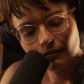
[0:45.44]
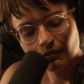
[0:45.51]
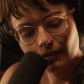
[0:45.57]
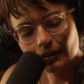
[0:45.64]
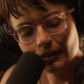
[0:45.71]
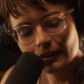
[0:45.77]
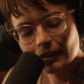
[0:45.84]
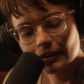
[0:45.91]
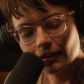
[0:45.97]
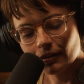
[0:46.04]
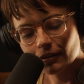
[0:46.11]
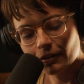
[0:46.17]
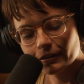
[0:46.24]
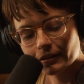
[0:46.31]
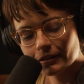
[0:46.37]
We are
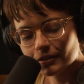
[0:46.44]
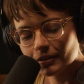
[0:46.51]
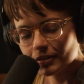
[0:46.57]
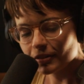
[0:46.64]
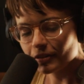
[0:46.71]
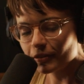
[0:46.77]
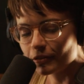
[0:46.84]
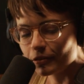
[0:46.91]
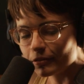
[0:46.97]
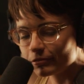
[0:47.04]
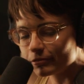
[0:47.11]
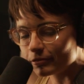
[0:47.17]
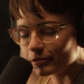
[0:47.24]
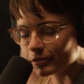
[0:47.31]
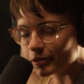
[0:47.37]
going to start off
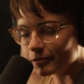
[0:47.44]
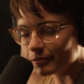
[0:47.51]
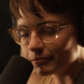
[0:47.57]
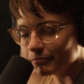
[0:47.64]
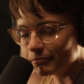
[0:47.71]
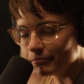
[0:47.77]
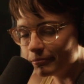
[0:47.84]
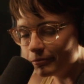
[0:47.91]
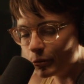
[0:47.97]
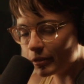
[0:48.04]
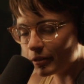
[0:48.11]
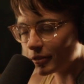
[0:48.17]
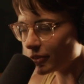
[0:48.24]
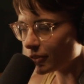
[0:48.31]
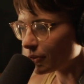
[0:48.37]
with
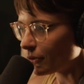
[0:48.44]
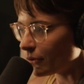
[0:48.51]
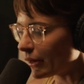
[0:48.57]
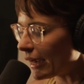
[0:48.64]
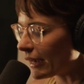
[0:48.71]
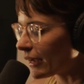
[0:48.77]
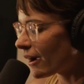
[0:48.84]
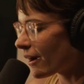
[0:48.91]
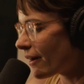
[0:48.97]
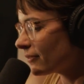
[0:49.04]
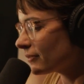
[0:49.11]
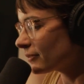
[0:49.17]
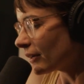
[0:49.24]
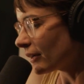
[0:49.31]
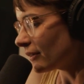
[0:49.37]
a song called Anchor,
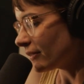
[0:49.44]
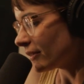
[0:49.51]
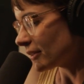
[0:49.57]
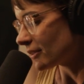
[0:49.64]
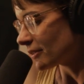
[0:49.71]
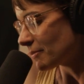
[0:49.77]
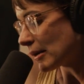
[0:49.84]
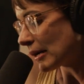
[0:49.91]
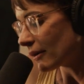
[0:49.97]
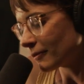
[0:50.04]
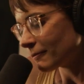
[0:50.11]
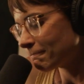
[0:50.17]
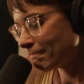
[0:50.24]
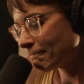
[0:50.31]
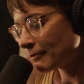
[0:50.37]
and it's about
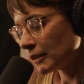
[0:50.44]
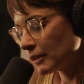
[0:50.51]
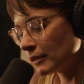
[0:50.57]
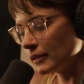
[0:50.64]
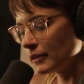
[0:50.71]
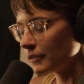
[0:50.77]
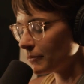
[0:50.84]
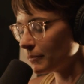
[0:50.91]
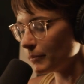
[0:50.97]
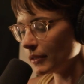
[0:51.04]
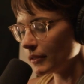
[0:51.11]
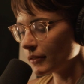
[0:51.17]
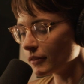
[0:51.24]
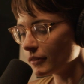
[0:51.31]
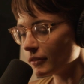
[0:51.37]

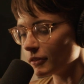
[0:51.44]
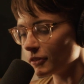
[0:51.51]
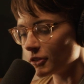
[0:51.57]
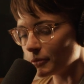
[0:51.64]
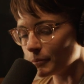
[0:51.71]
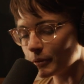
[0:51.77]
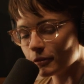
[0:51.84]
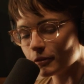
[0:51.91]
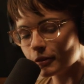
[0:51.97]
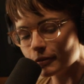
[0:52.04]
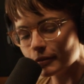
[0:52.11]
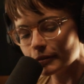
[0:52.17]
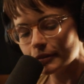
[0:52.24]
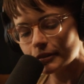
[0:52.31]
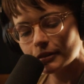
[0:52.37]
being in a
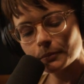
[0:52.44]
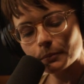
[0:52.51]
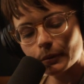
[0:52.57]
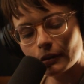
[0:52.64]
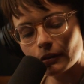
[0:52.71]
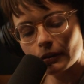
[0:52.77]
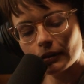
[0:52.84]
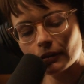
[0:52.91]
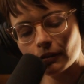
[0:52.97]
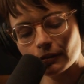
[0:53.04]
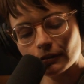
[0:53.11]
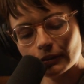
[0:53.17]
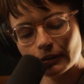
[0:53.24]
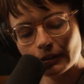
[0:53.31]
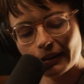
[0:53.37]
tumultuous period
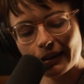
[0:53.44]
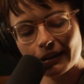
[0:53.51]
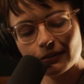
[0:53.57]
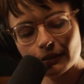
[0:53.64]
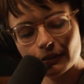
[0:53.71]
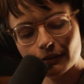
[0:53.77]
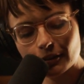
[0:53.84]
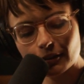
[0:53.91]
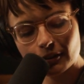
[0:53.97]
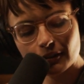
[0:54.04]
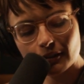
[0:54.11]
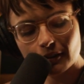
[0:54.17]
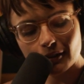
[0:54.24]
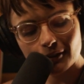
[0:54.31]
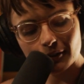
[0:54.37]
of your life and
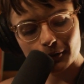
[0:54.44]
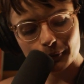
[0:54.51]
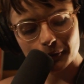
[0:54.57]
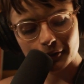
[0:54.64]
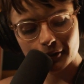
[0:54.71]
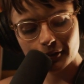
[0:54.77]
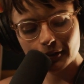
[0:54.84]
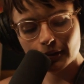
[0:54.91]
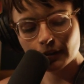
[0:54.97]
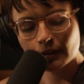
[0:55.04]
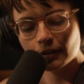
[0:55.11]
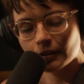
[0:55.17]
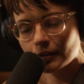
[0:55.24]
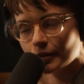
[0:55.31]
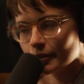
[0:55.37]
wishing things would...
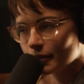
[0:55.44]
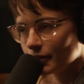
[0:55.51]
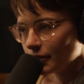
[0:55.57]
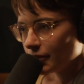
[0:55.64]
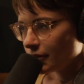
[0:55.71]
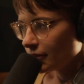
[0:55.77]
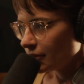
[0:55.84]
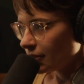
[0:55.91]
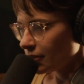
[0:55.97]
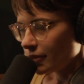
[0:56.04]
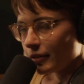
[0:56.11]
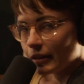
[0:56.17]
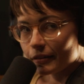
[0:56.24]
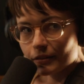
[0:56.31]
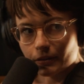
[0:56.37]
Are you
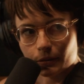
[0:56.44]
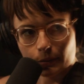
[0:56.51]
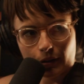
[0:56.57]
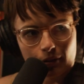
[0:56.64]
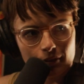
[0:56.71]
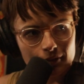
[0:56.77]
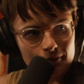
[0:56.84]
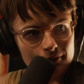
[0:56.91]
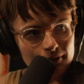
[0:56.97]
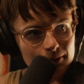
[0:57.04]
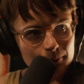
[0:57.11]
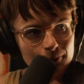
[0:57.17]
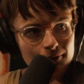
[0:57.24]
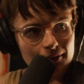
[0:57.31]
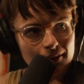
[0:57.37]
allowed to swear on
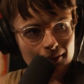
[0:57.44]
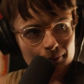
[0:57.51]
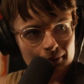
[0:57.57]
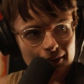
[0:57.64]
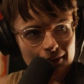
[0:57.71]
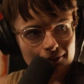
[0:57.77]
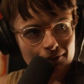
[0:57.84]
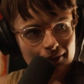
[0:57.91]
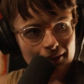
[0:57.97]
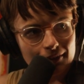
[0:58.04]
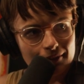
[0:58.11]
Small Time TV?